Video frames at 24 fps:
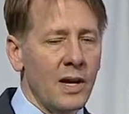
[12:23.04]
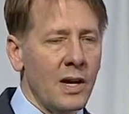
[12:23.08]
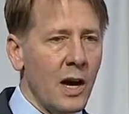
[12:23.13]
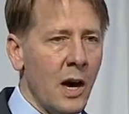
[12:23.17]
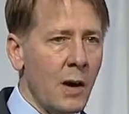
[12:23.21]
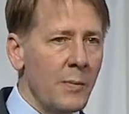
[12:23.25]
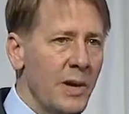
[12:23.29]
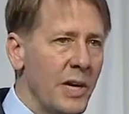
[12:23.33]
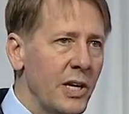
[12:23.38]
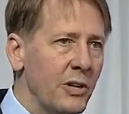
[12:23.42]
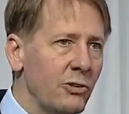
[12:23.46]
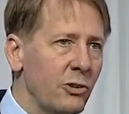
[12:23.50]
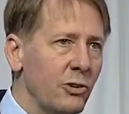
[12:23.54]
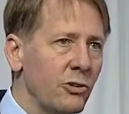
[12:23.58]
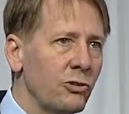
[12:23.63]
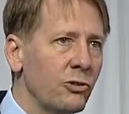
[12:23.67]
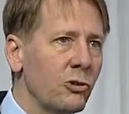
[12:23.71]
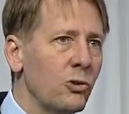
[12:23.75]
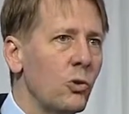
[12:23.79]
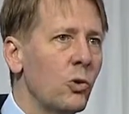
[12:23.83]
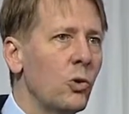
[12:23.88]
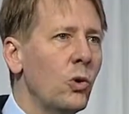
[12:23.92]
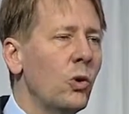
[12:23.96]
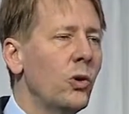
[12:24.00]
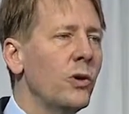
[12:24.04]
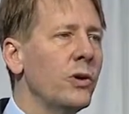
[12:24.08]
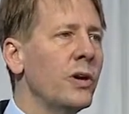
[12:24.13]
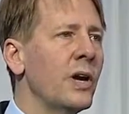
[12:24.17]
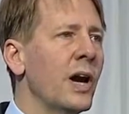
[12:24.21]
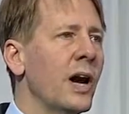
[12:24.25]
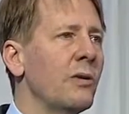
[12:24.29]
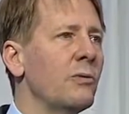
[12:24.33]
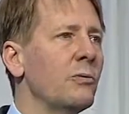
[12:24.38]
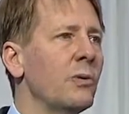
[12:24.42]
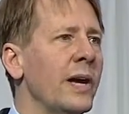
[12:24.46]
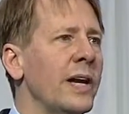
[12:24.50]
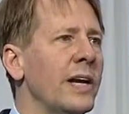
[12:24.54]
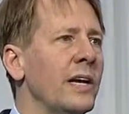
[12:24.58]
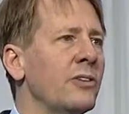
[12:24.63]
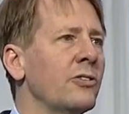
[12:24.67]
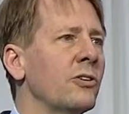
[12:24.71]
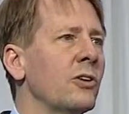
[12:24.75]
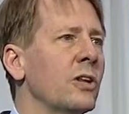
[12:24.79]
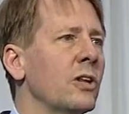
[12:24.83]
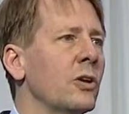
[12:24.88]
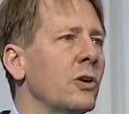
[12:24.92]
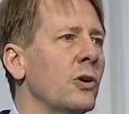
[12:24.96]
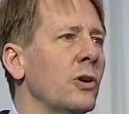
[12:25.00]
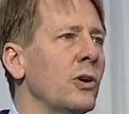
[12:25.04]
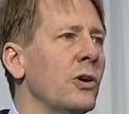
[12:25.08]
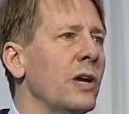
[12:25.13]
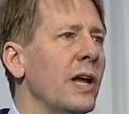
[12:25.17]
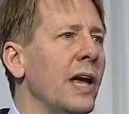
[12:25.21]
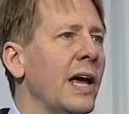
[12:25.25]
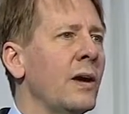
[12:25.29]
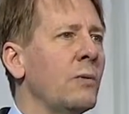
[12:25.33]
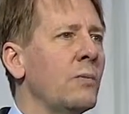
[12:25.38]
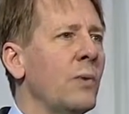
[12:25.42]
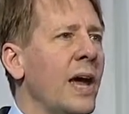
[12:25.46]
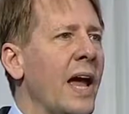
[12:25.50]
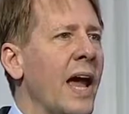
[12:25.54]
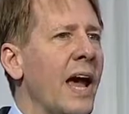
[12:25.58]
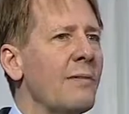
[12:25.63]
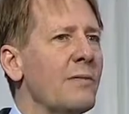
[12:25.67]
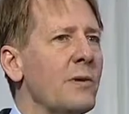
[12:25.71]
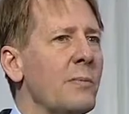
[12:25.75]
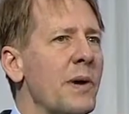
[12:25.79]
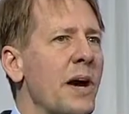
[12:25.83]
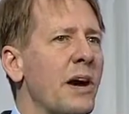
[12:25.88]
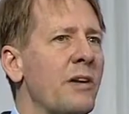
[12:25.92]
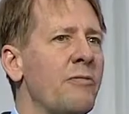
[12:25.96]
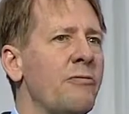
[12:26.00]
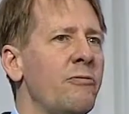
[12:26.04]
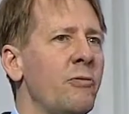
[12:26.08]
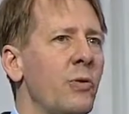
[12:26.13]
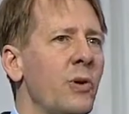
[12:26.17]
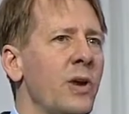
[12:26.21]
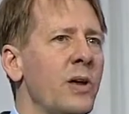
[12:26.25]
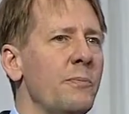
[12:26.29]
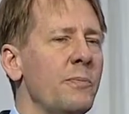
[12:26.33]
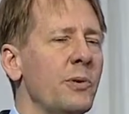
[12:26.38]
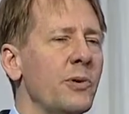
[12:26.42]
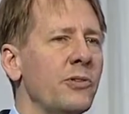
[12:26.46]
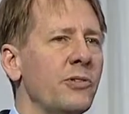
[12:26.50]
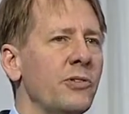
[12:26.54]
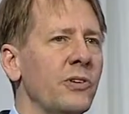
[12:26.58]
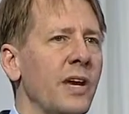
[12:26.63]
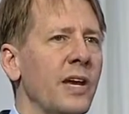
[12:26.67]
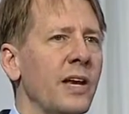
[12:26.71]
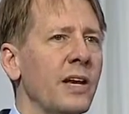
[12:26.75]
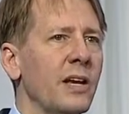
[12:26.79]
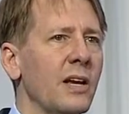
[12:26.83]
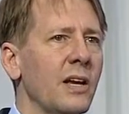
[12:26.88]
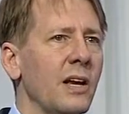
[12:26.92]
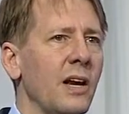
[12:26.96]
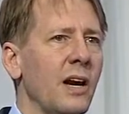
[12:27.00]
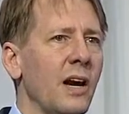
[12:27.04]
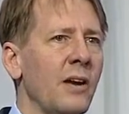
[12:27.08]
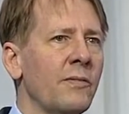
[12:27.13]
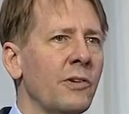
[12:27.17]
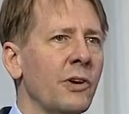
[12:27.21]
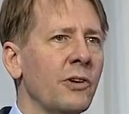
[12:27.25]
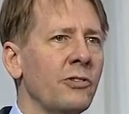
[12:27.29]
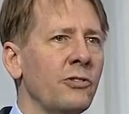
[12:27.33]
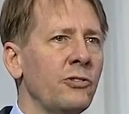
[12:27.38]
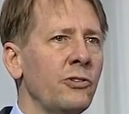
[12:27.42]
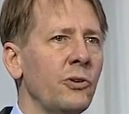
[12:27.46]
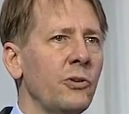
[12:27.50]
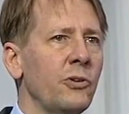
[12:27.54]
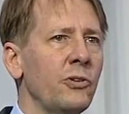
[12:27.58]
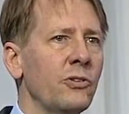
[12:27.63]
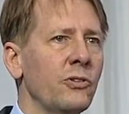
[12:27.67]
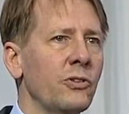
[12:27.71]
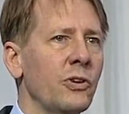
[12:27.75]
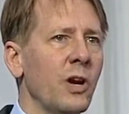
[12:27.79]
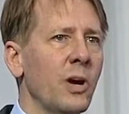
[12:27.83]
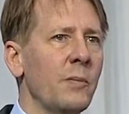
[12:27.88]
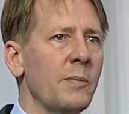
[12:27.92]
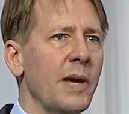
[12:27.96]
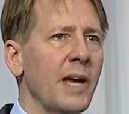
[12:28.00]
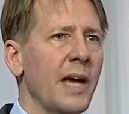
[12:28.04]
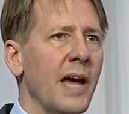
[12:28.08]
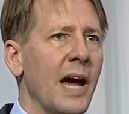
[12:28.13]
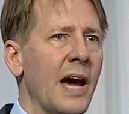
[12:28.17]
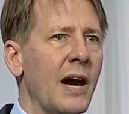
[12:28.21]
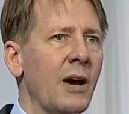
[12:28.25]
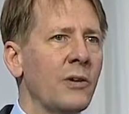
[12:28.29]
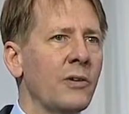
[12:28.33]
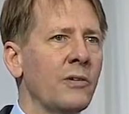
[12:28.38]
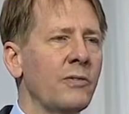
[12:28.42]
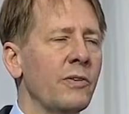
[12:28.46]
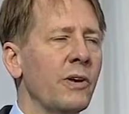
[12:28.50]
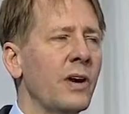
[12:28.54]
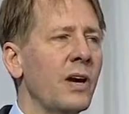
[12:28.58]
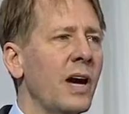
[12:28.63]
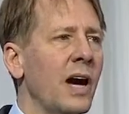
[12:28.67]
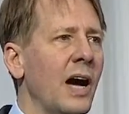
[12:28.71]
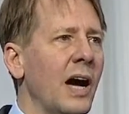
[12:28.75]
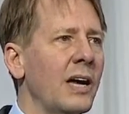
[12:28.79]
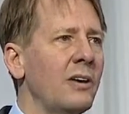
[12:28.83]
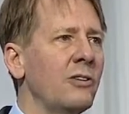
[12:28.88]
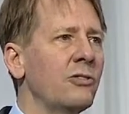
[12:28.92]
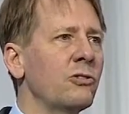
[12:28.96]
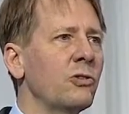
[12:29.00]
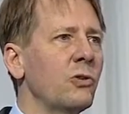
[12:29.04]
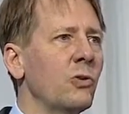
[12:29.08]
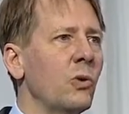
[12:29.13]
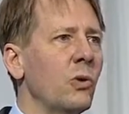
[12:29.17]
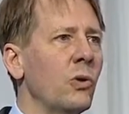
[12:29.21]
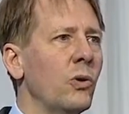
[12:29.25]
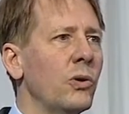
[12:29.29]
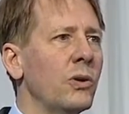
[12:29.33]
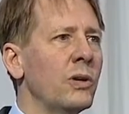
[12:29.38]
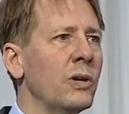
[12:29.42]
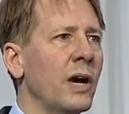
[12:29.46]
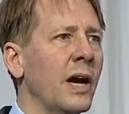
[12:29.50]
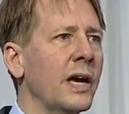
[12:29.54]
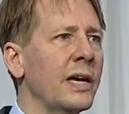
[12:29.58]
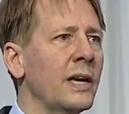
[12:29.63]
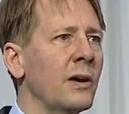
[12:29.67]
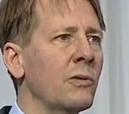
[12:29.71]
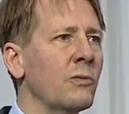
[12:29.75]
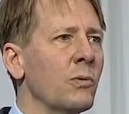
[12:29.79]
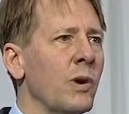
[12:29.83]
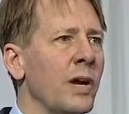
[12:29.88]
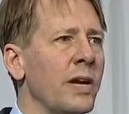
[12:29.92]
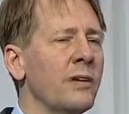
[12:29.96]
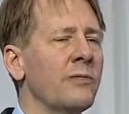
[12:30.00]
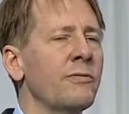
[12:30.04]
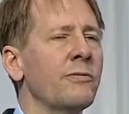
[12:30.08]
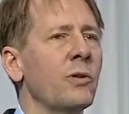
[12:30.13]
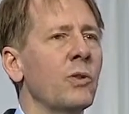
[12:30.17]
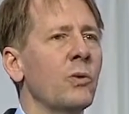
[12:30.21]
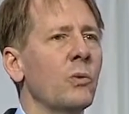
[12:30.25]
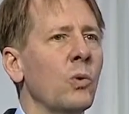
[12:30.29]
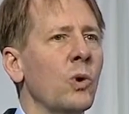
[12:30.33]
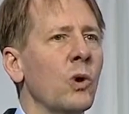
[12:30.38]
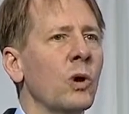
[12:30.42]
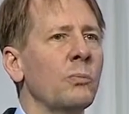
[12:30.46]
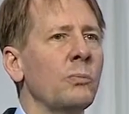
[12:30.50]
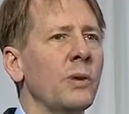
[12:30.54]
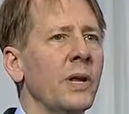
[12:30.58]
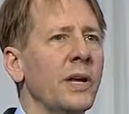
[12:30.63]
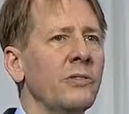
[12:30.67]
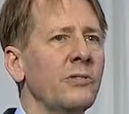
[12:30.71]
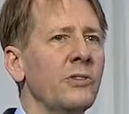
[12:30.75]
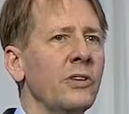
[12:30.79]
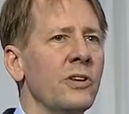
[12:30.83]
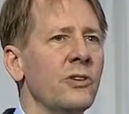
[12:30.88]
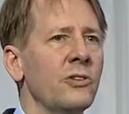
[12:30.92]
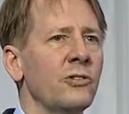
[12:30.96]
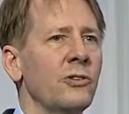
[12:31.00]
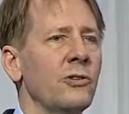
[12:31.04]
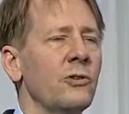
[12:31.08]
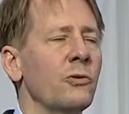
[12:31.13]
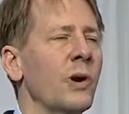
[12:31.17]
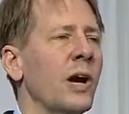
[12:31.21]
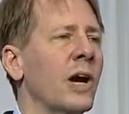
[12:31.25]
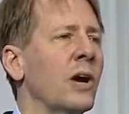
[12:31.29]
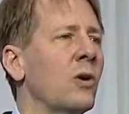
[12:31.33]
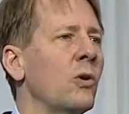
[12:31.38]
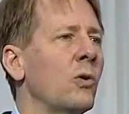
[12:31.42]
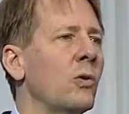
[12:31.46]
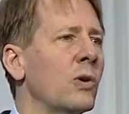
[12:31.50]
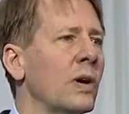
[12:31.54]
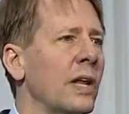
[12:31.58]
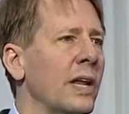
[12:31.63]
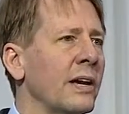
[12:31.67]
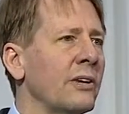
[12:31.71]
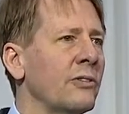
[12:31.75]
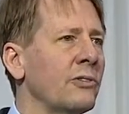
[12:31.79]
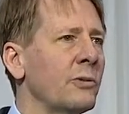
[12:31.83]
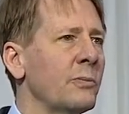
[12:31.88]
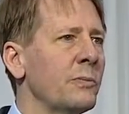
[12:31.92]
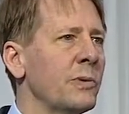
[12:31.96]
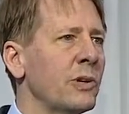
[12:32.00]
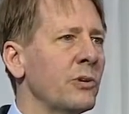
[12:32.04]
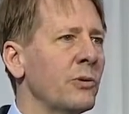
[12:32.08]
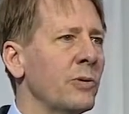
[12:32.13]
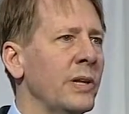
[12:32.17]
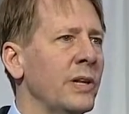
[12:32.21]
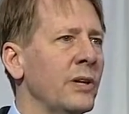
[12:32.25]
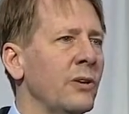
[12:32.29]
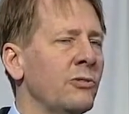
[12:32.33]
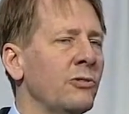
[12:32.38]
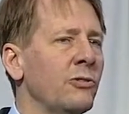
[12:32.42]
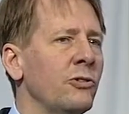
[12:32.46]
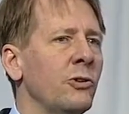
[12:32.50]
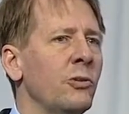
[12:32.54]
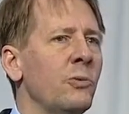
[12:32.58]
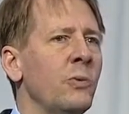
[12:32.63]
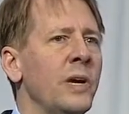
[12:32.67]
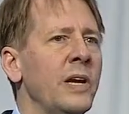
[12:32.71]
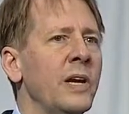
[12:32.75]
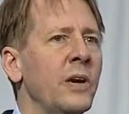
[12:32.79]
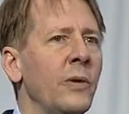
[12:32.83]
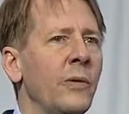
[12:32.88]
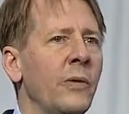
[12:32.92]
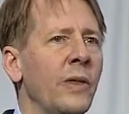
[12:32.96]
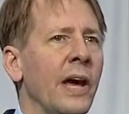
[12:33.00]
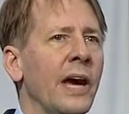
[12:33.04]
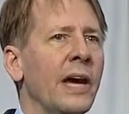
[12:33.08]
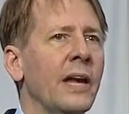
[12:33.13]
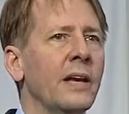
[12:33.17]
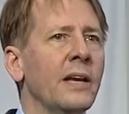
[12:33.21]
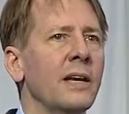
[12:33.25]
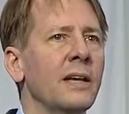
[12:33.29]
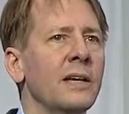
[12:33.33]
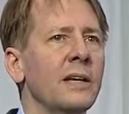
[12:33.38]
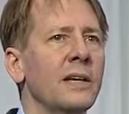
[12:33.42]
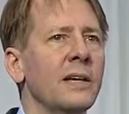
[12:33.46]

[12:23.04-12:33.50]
Coming to school not ready to learn, and we have about 40% of our students coming out of high school not yet ready for the workplace, and there's a direct correlation between those two, we know that.